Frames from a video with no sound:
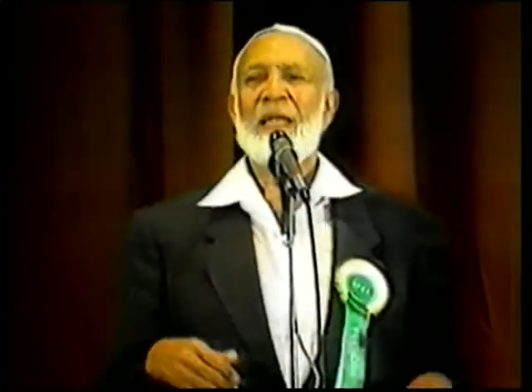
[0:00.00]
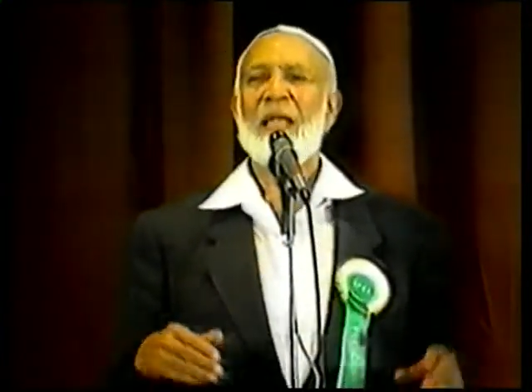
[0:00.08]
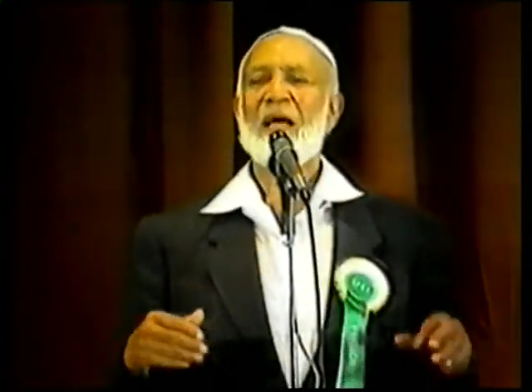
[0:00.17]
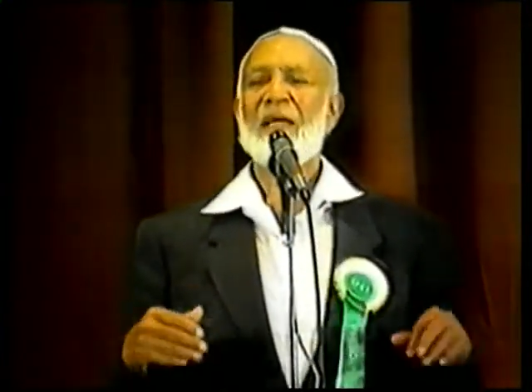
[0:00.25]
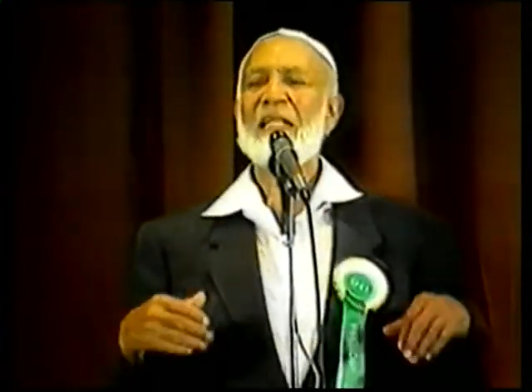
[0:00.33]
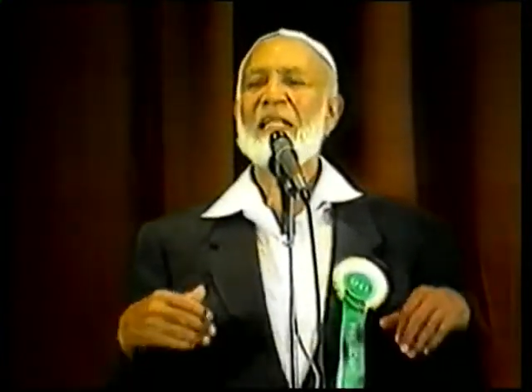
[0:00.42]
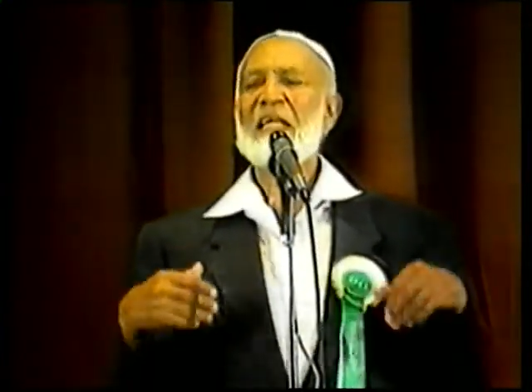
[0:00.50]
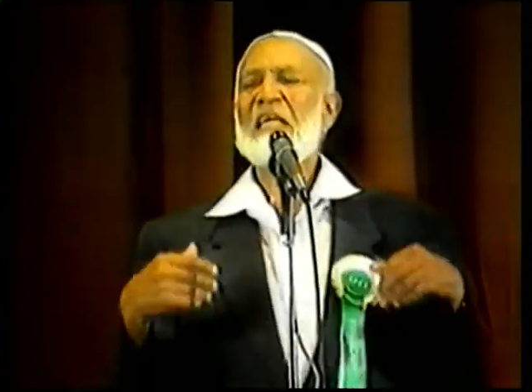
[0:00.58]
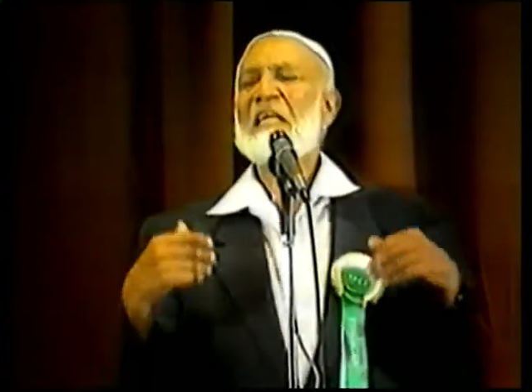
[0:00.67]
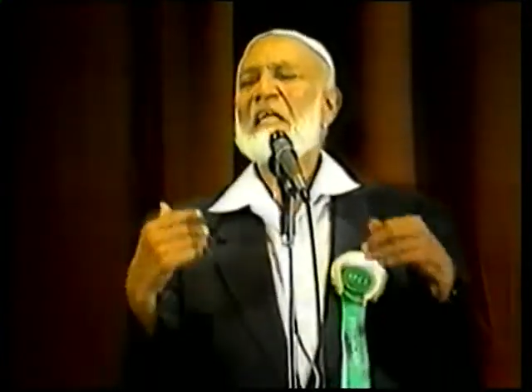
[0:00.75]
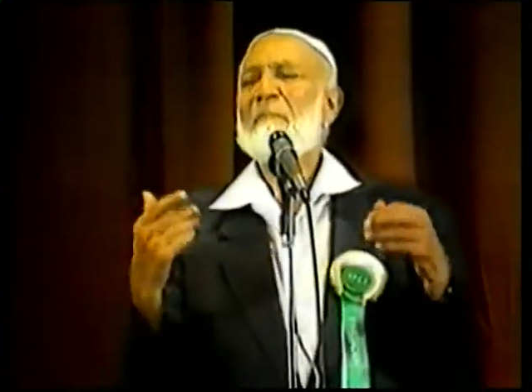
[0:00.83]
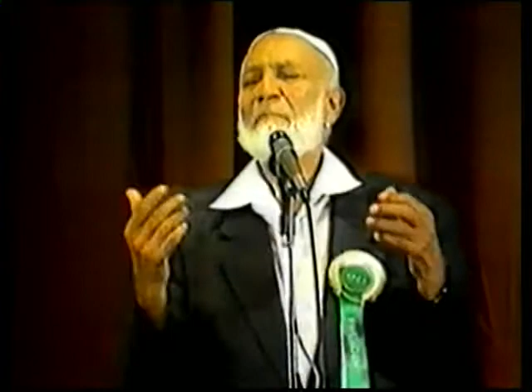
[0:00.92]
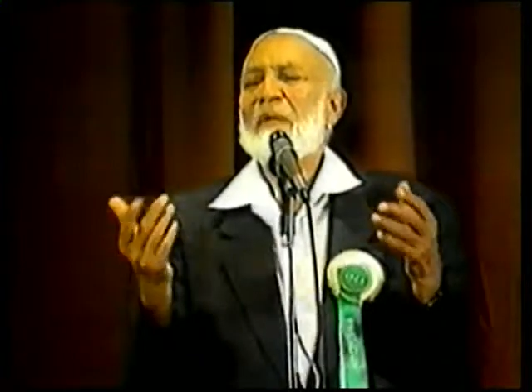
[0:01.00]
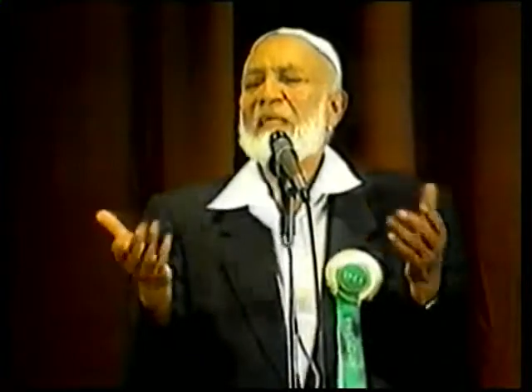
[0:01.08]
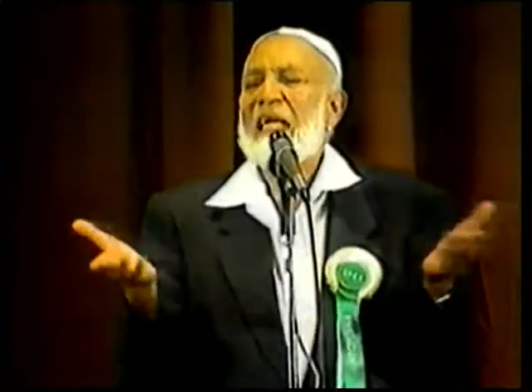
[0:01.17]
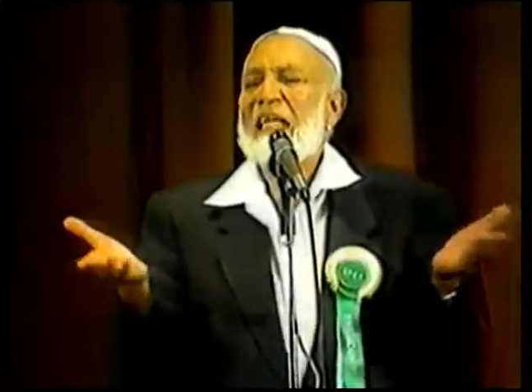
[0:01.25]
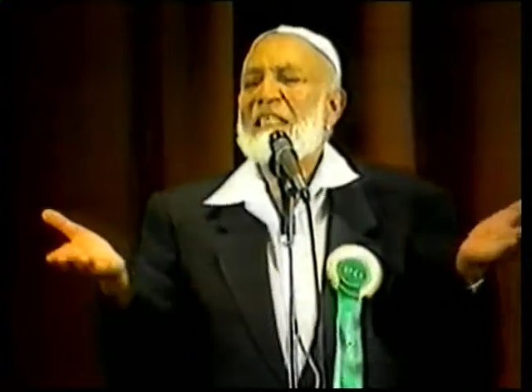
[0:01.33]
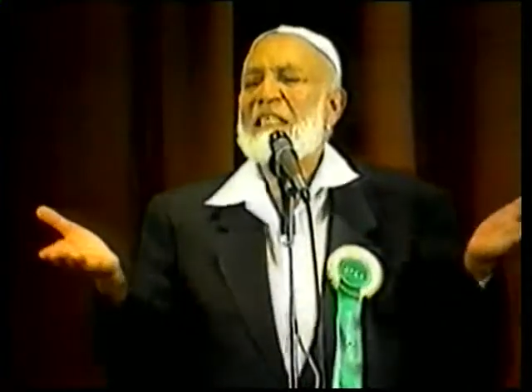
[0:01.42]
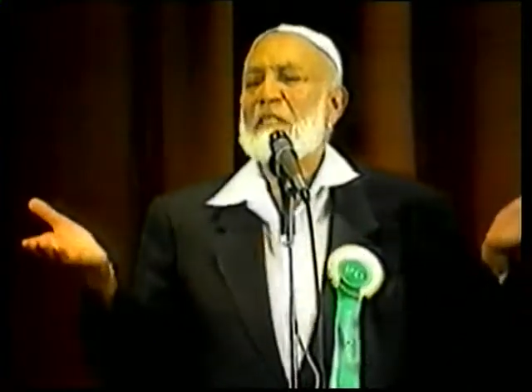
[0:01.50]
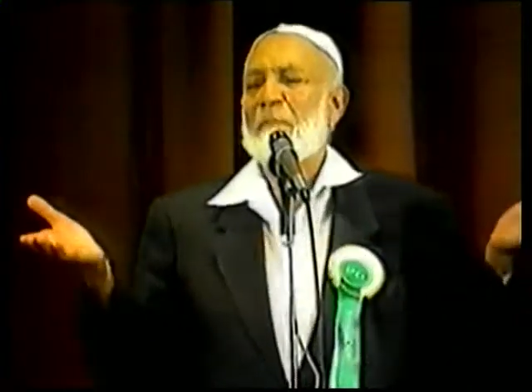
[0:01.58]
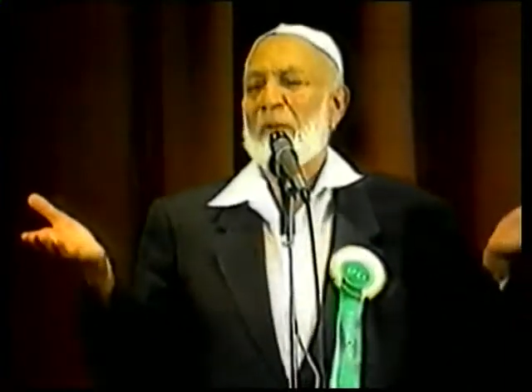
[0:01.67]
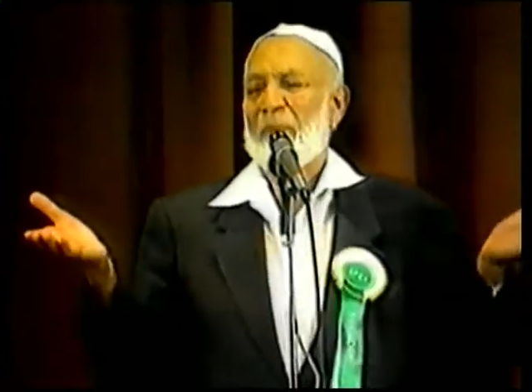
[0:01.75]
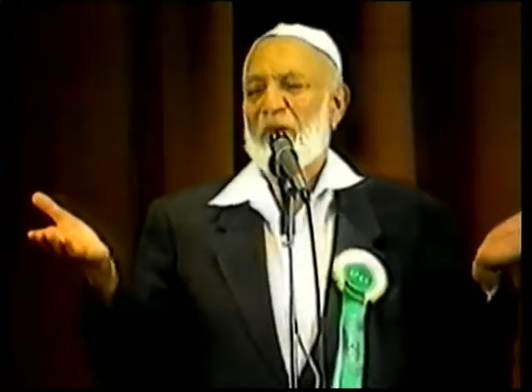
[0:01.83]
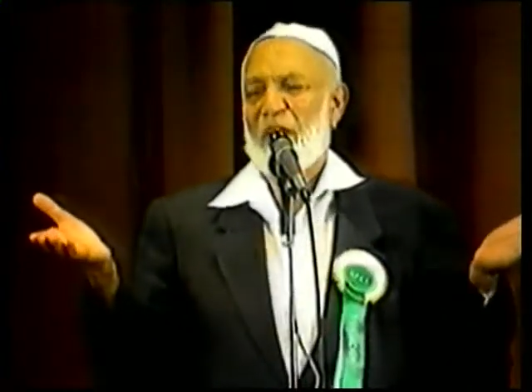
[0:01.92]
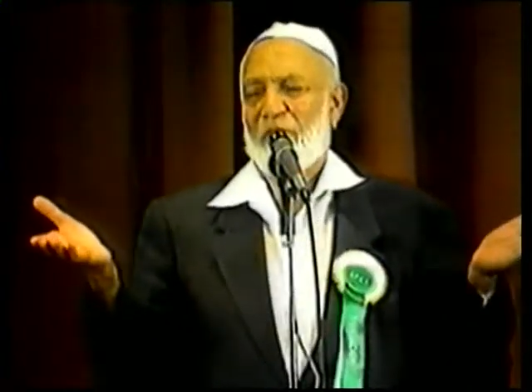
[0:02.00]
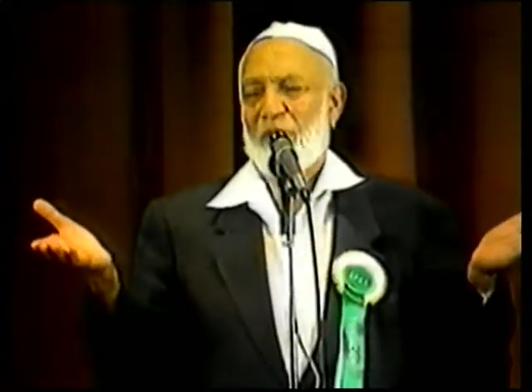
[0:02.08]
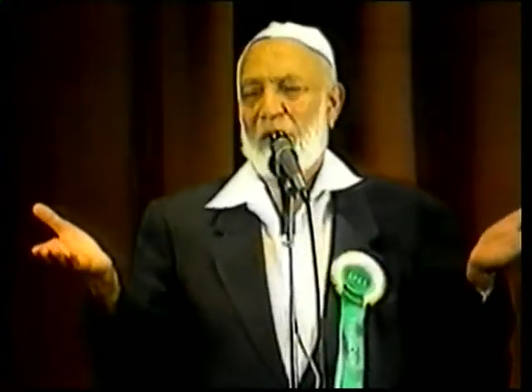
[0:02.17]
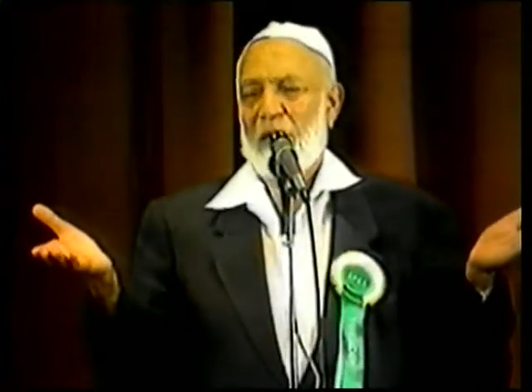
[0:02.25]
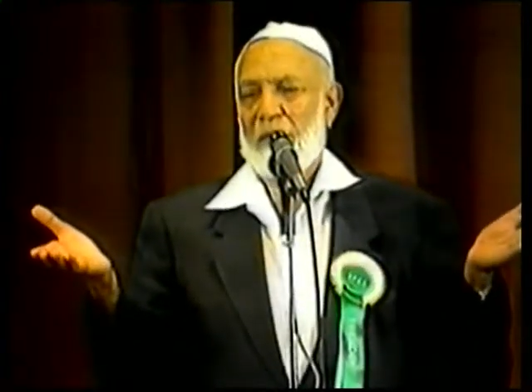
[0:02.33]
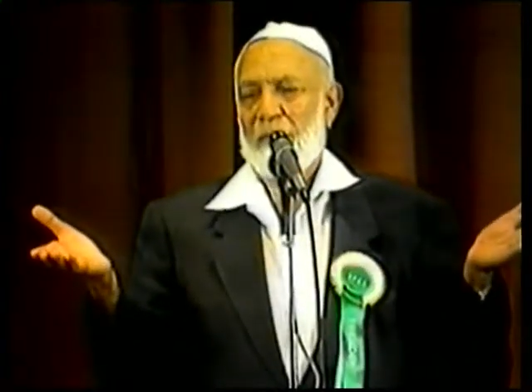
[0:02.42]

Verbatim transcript: Now, in the interpretations, people differ.